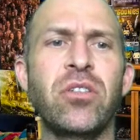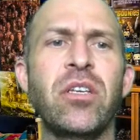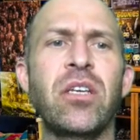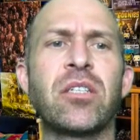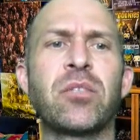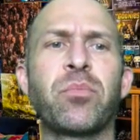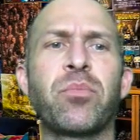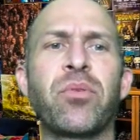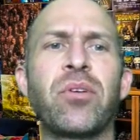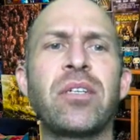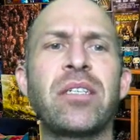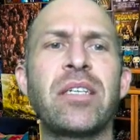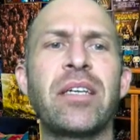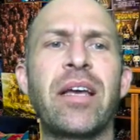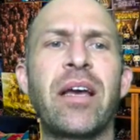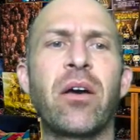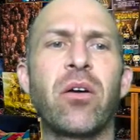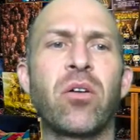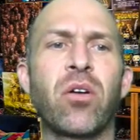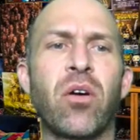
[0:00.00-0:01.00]
it's printing
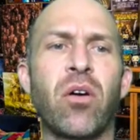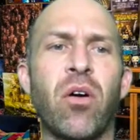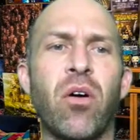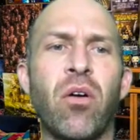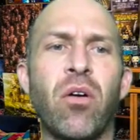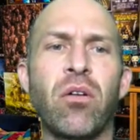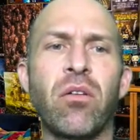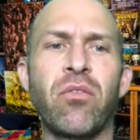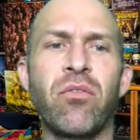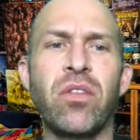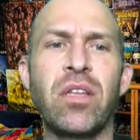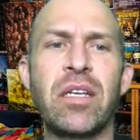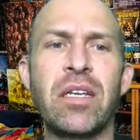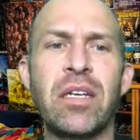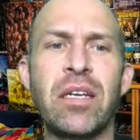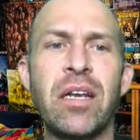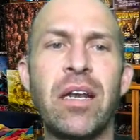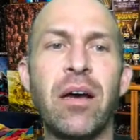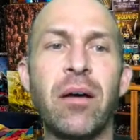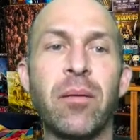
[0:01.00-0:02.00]
out all of the
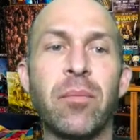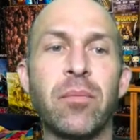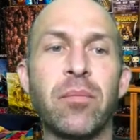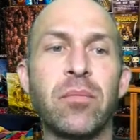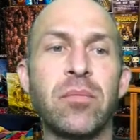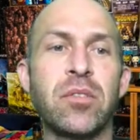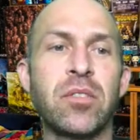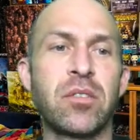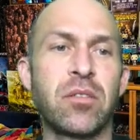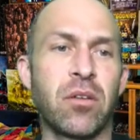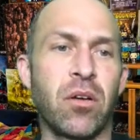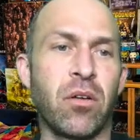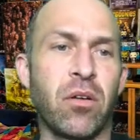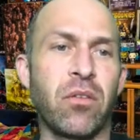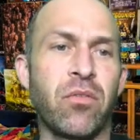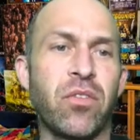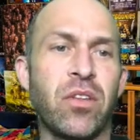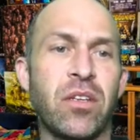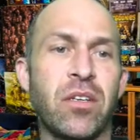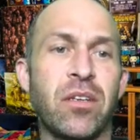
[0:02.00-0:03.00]
nums,
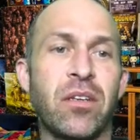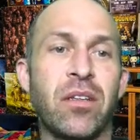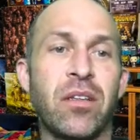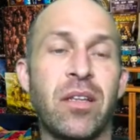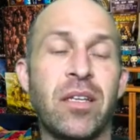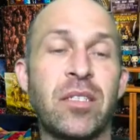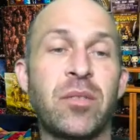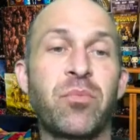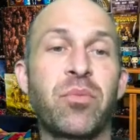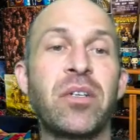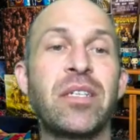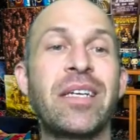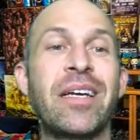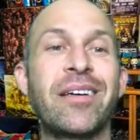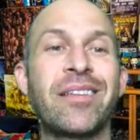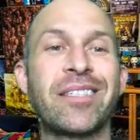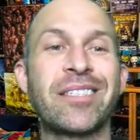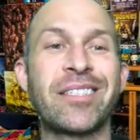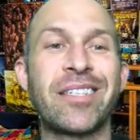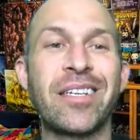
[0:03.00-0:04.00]
it's printing out
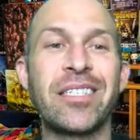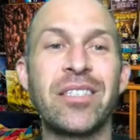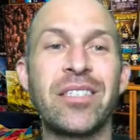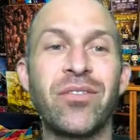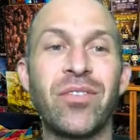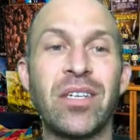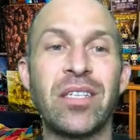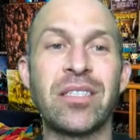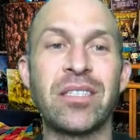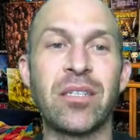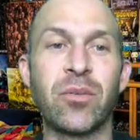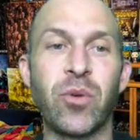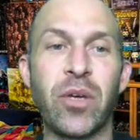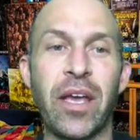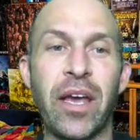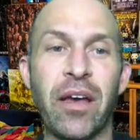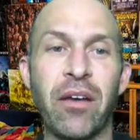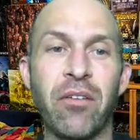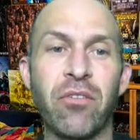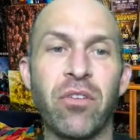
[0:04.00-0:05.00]
the slice of ints that we
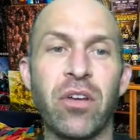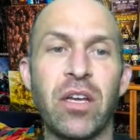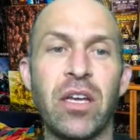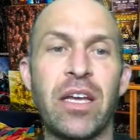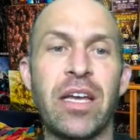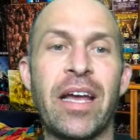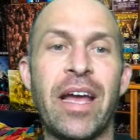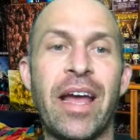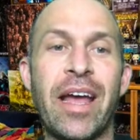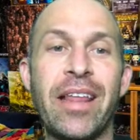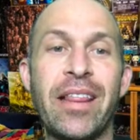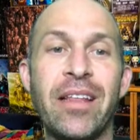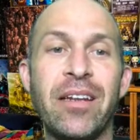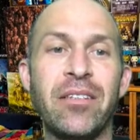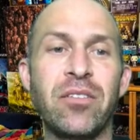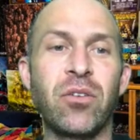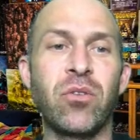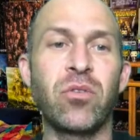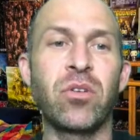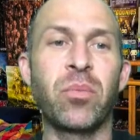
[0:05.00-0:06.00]
have, and then it's
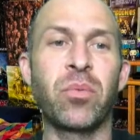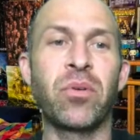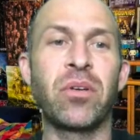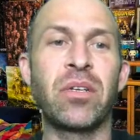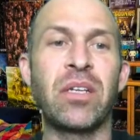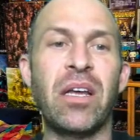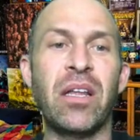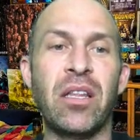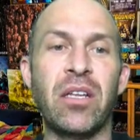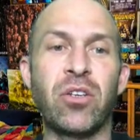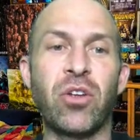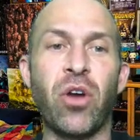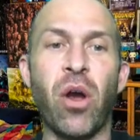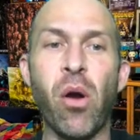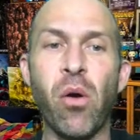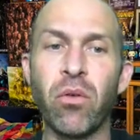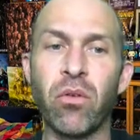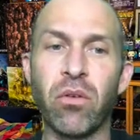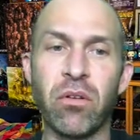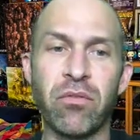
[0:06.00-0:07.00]
going to print out the
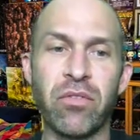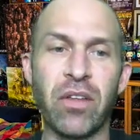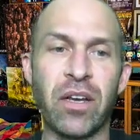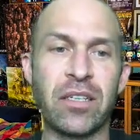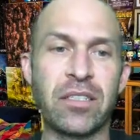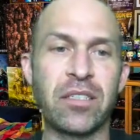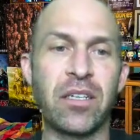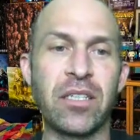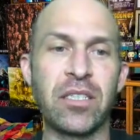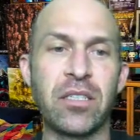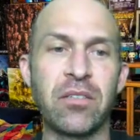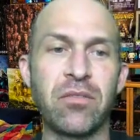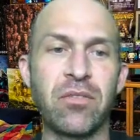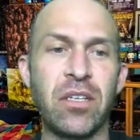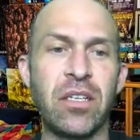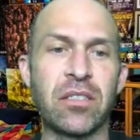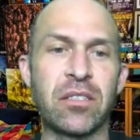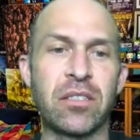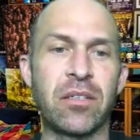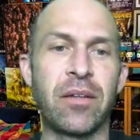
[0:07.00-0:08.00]
total of that slice of
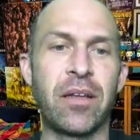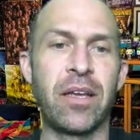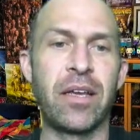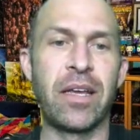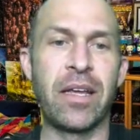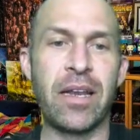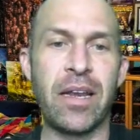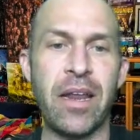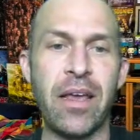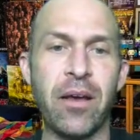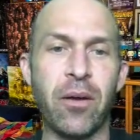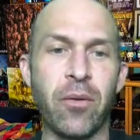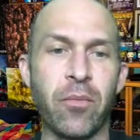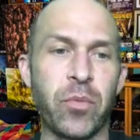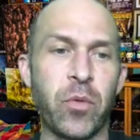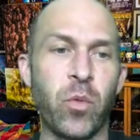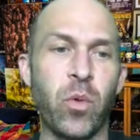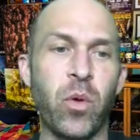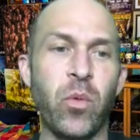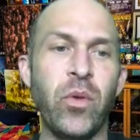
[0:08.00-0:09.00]
ints. Now,
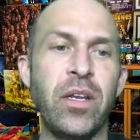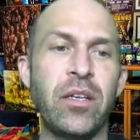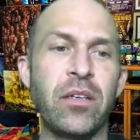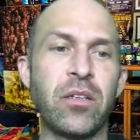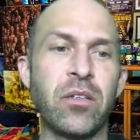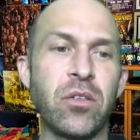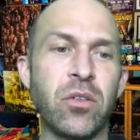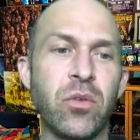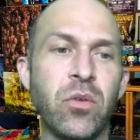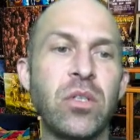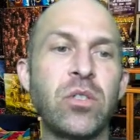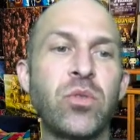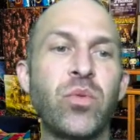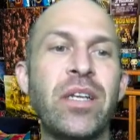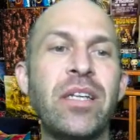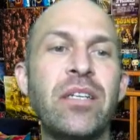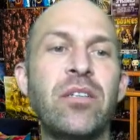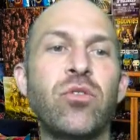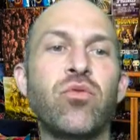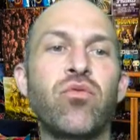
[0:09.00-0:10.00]
what we need to do is we
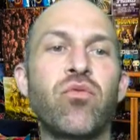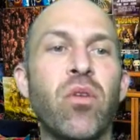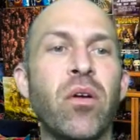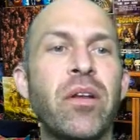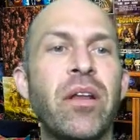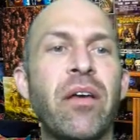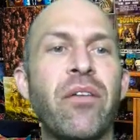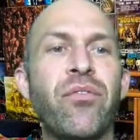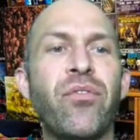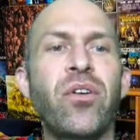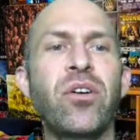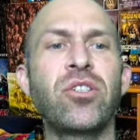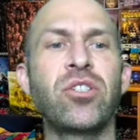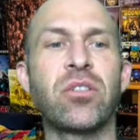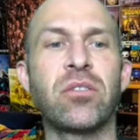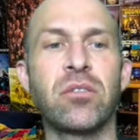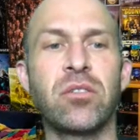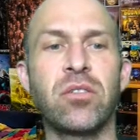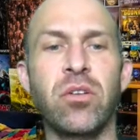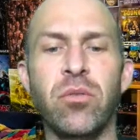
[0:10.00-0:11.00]
need to run that
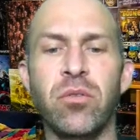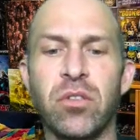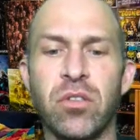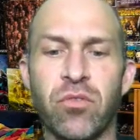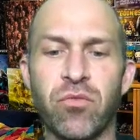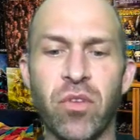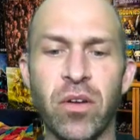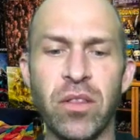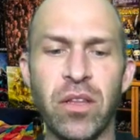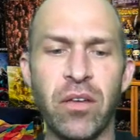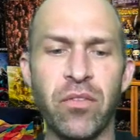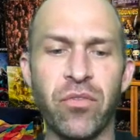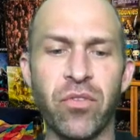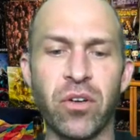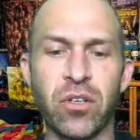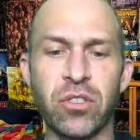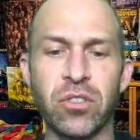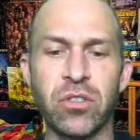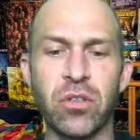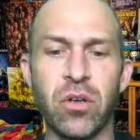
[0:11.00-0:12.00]
function. So to run that
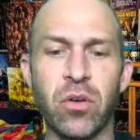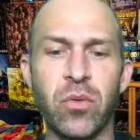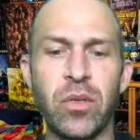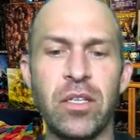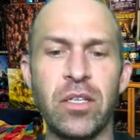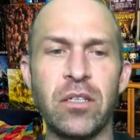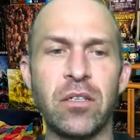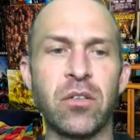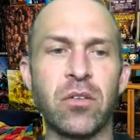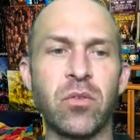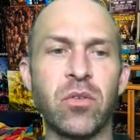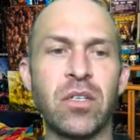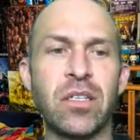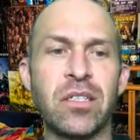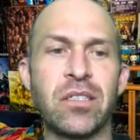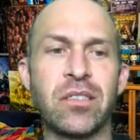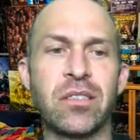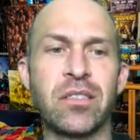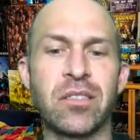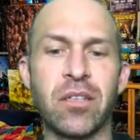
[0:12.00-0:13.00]
function, all we need to do
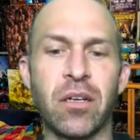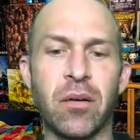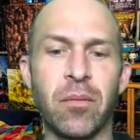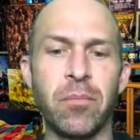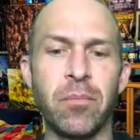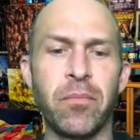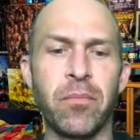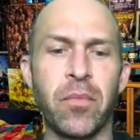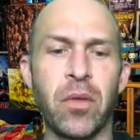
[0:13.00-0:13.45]
is sum